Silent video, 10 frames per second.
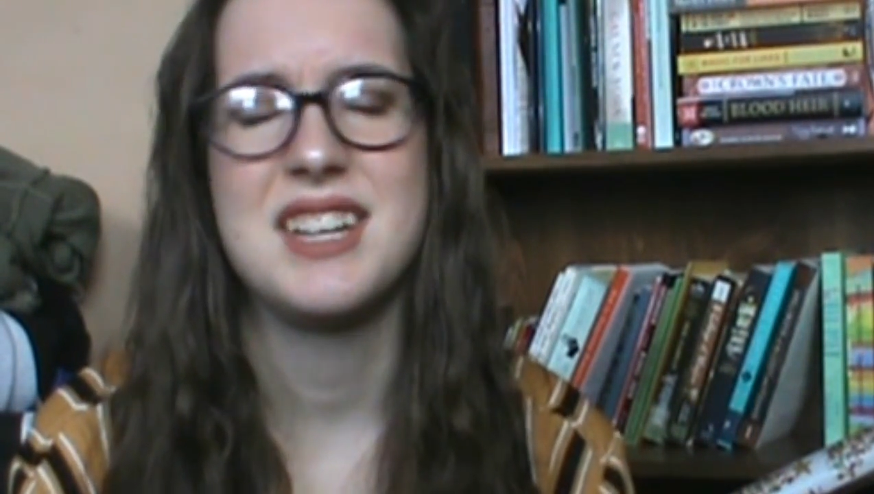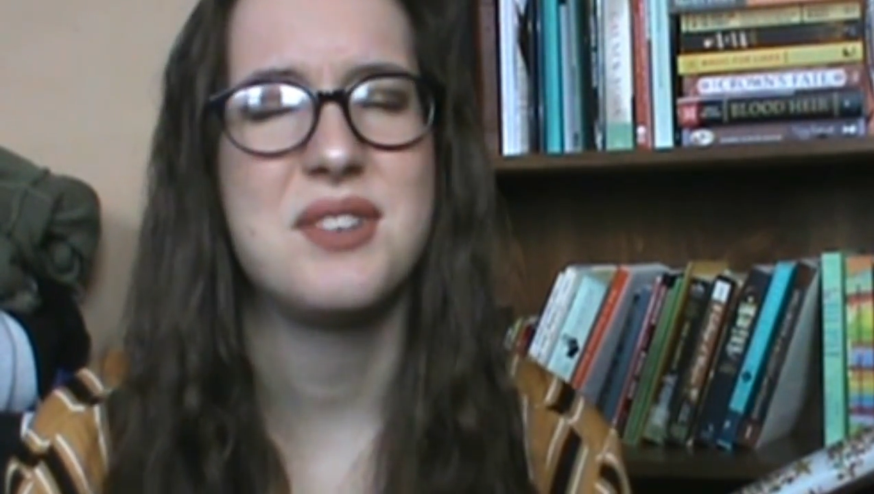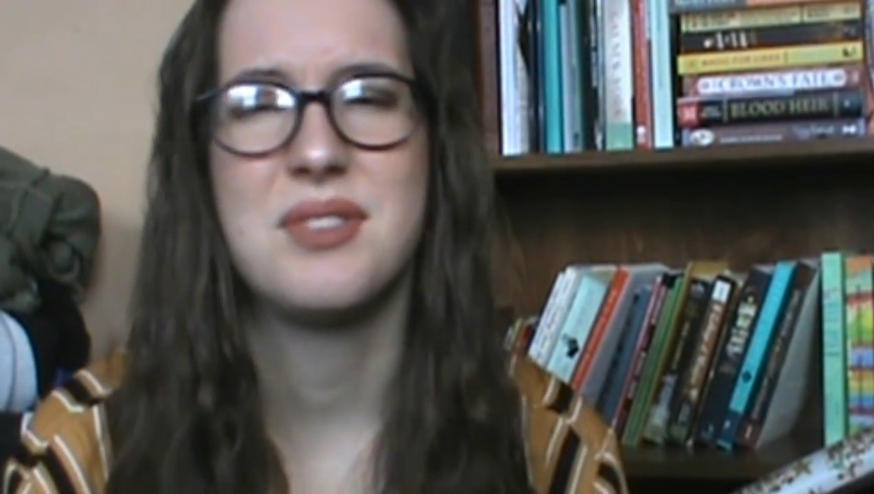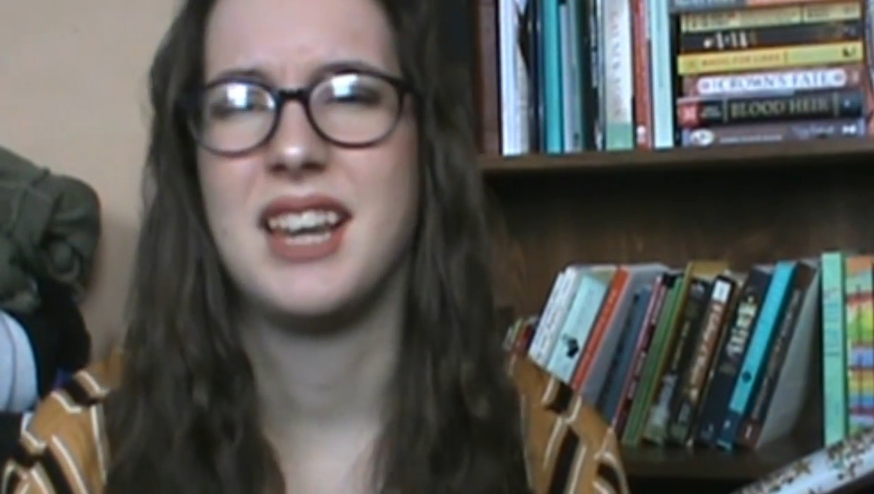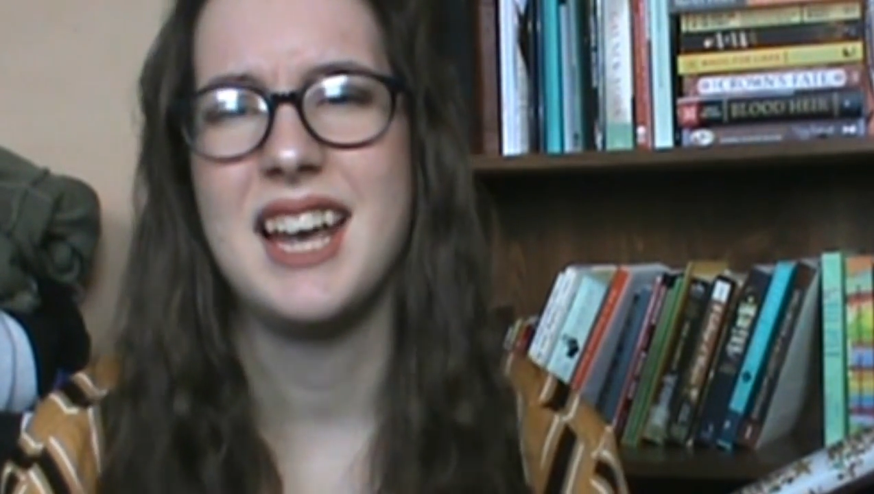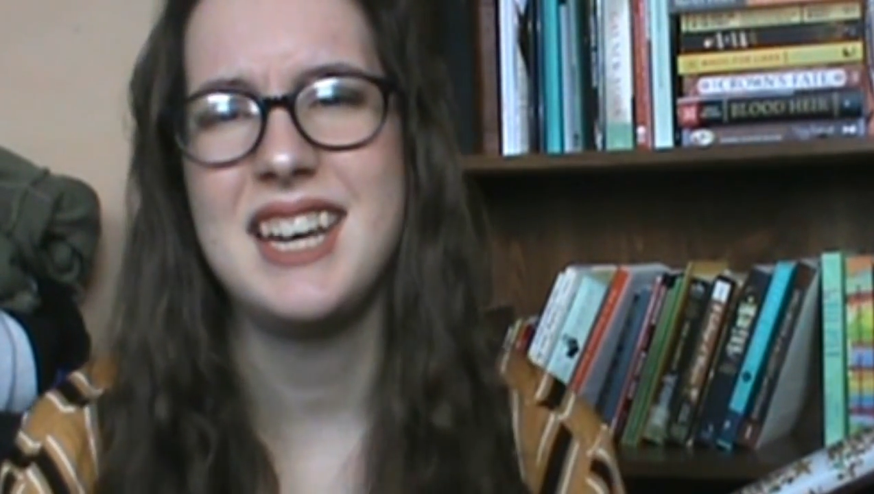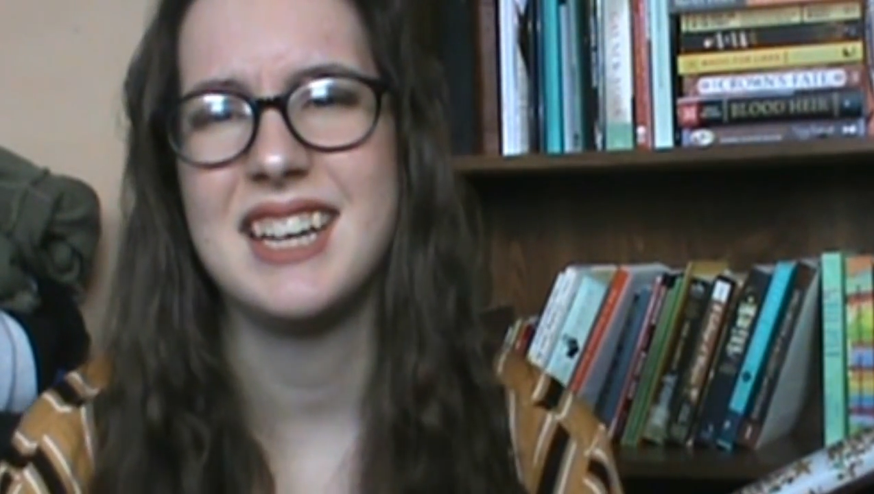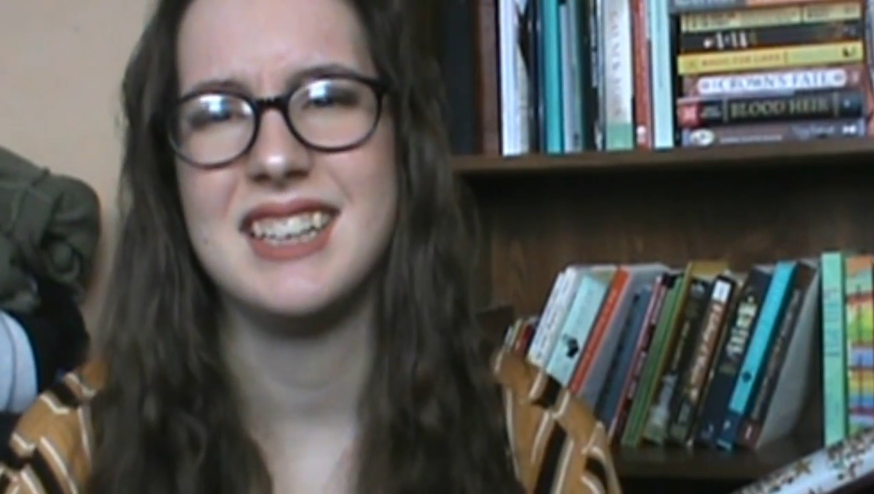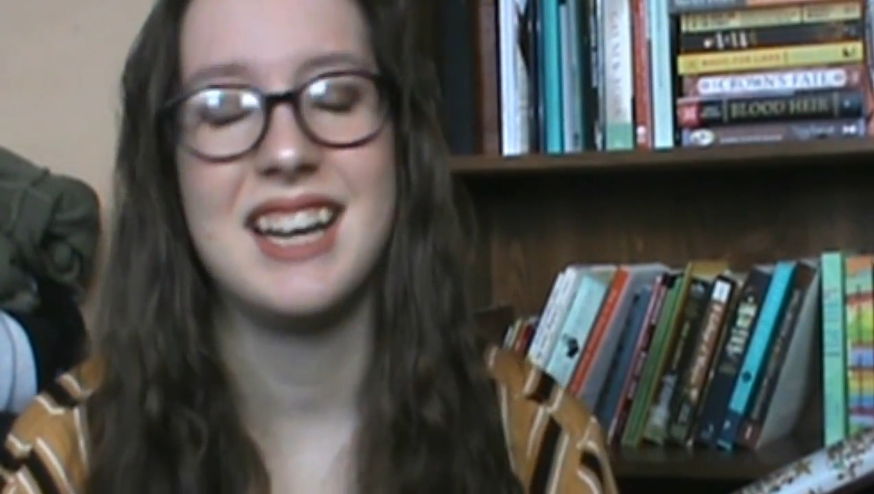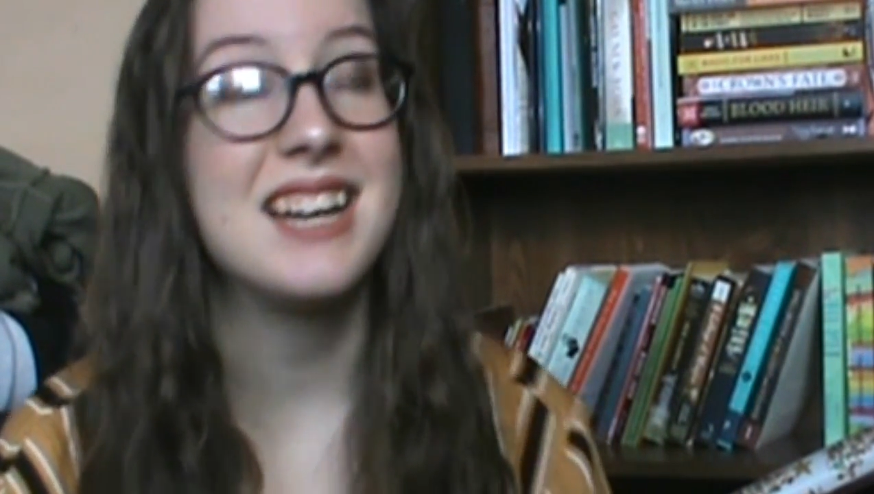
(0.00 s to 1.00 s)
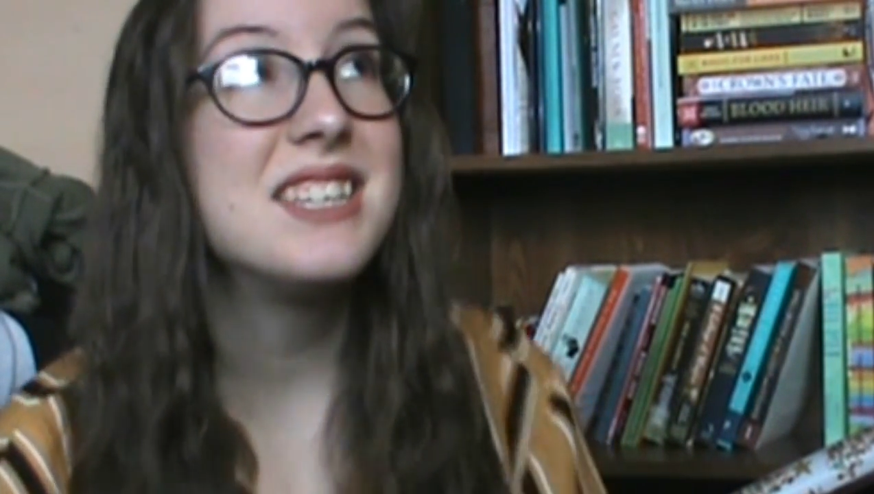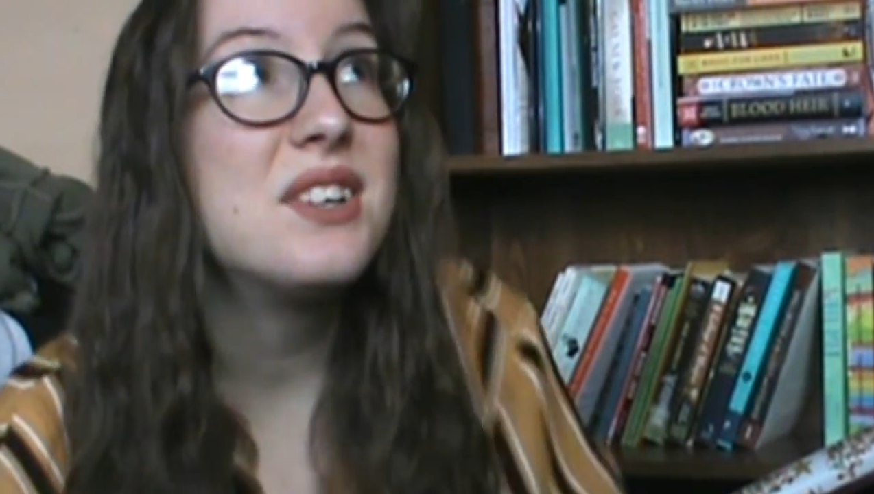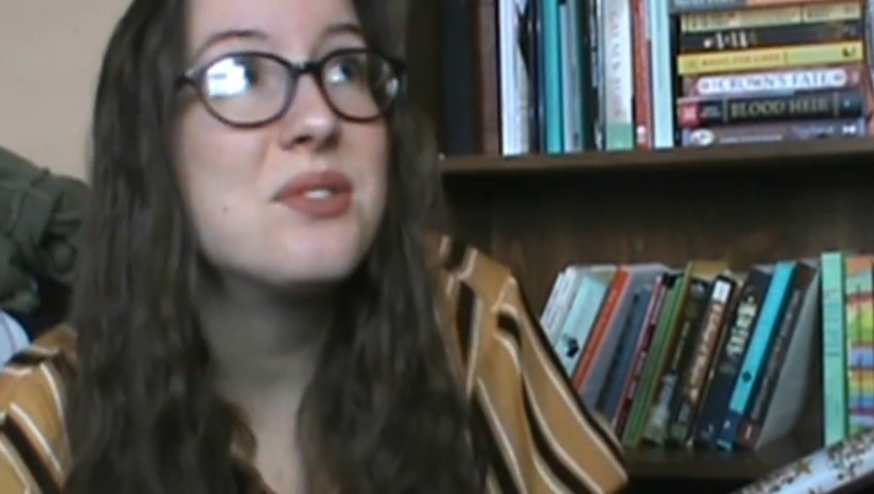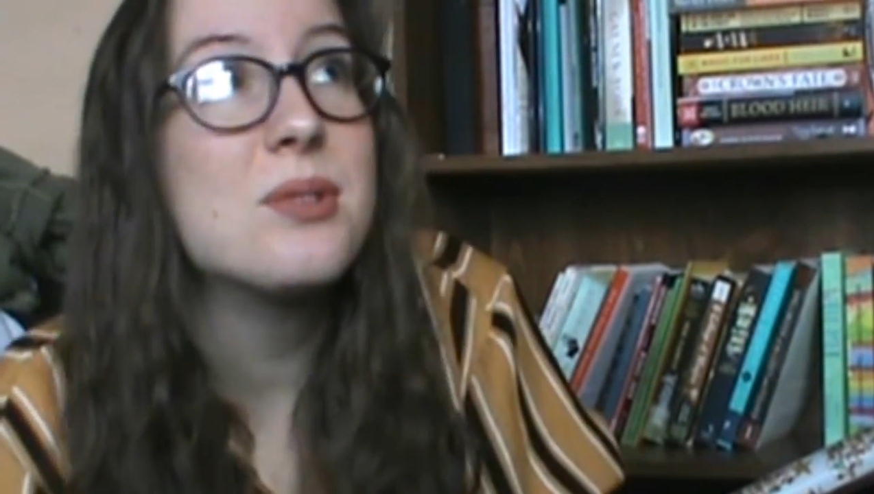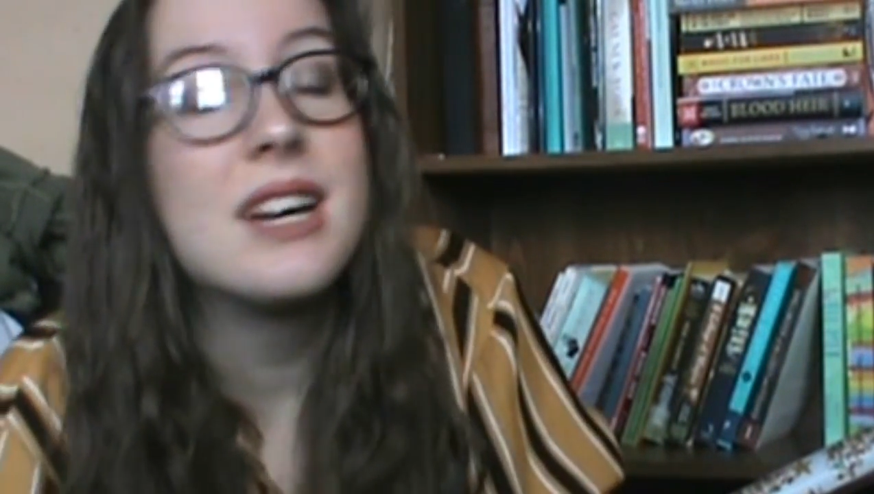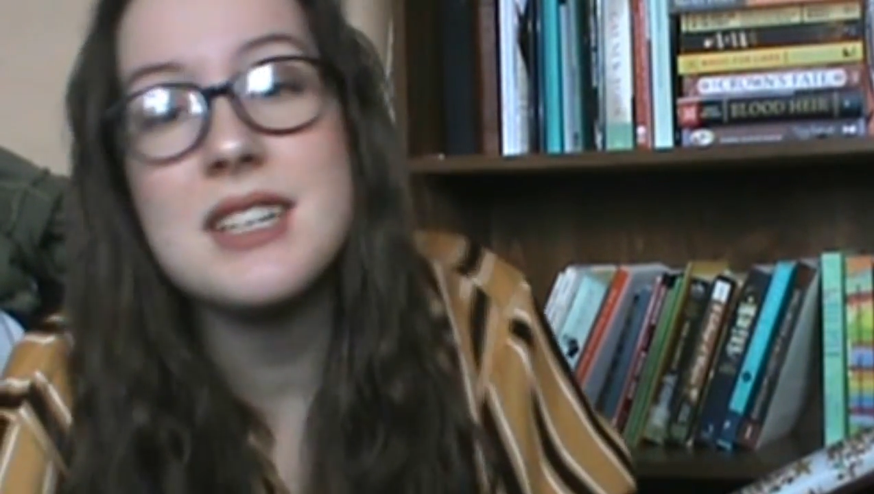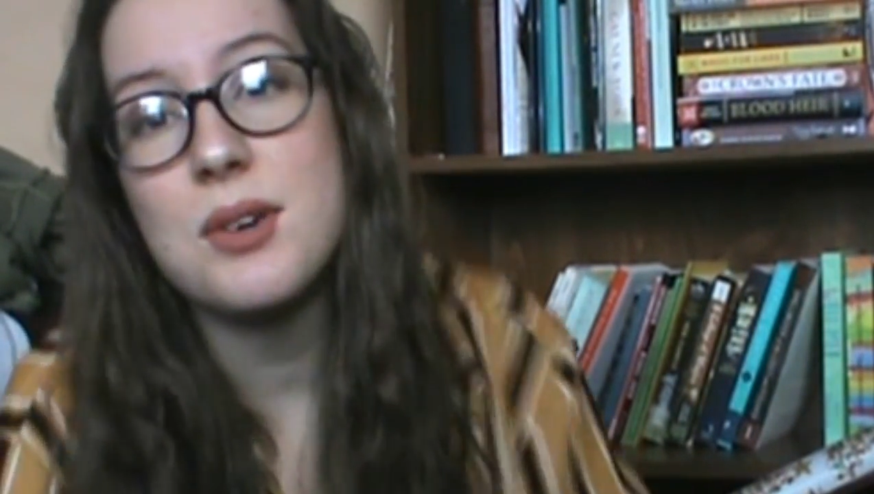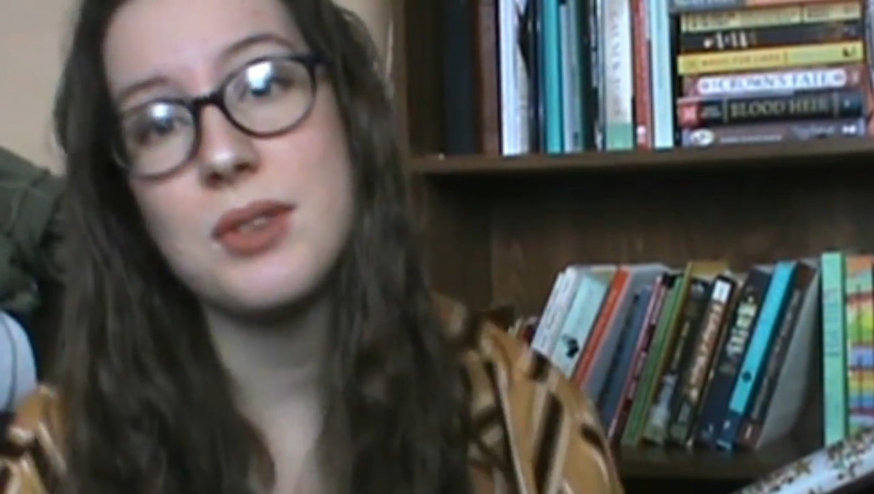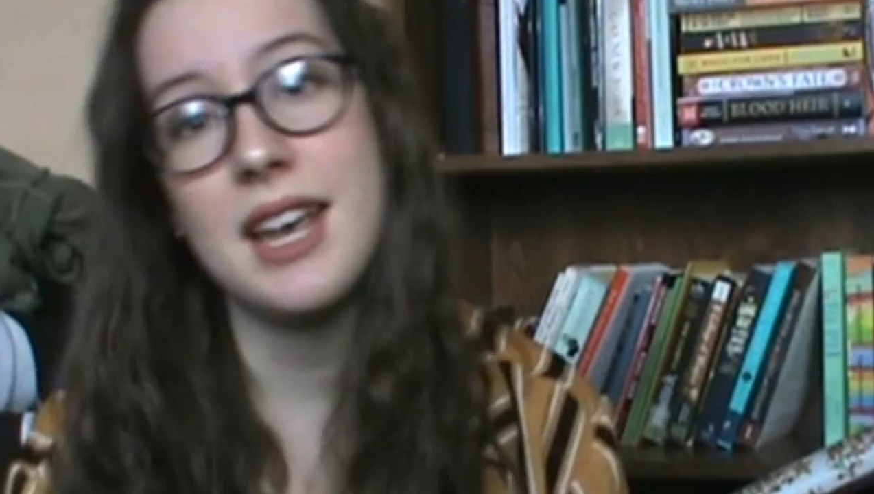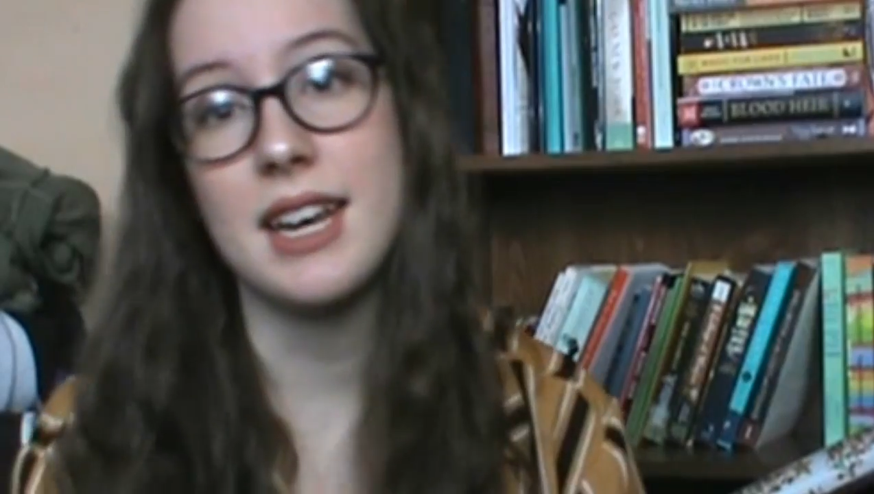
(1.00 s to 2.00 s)
I don't like it. I
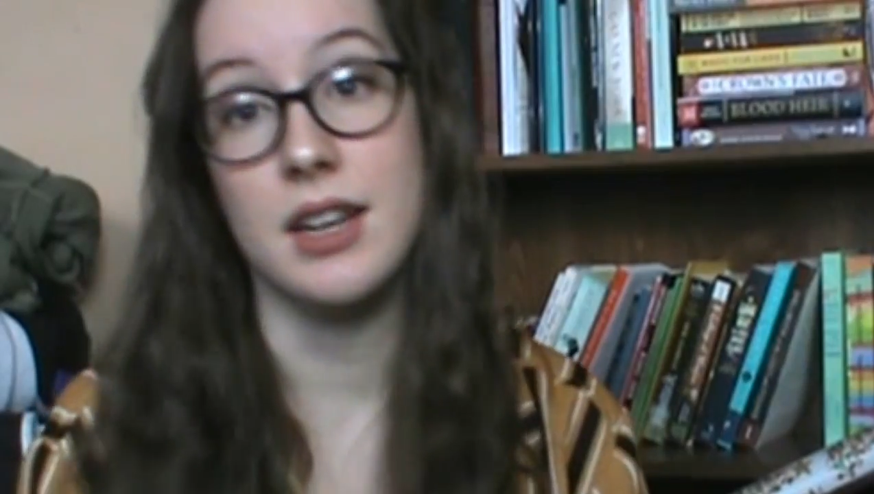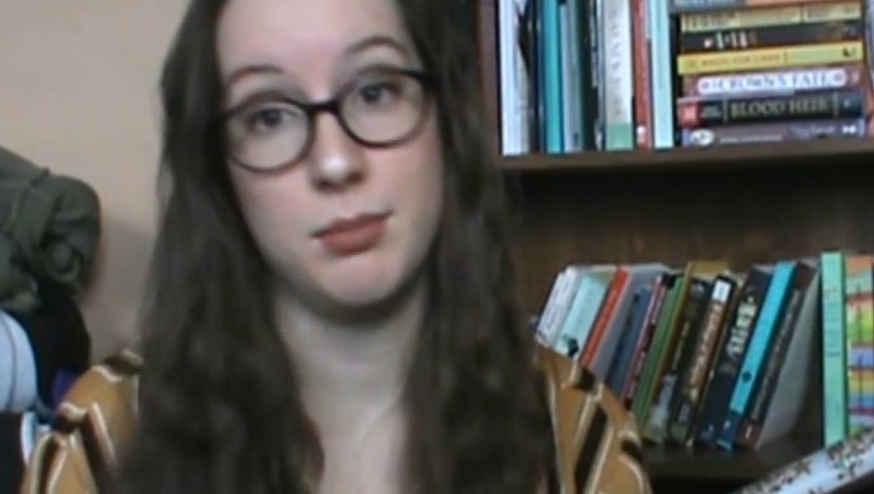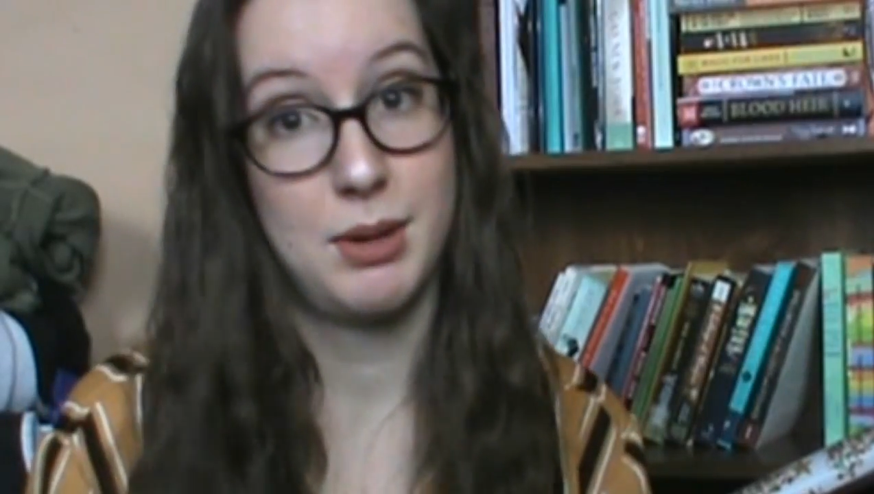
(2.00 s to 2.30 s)
don't like it.